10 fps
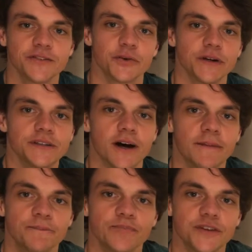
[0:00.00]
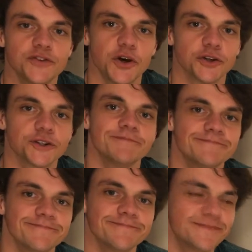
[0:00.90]
to Story Time. It's Josh.
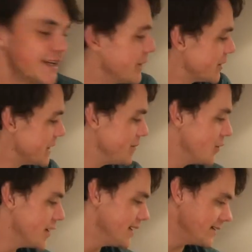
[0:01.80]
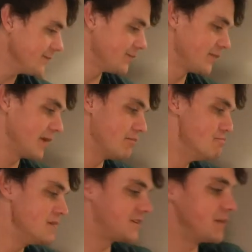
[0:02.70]
Today we're going to be reading
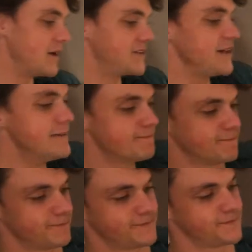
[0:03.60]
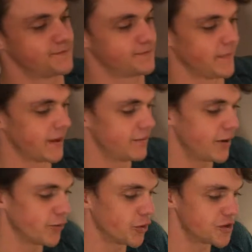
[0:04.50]
Mr. Messy
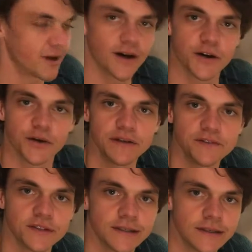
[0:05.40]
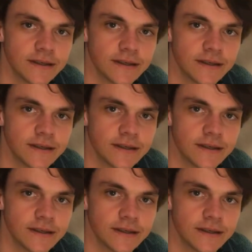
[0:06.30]
by Roger Hargreaves.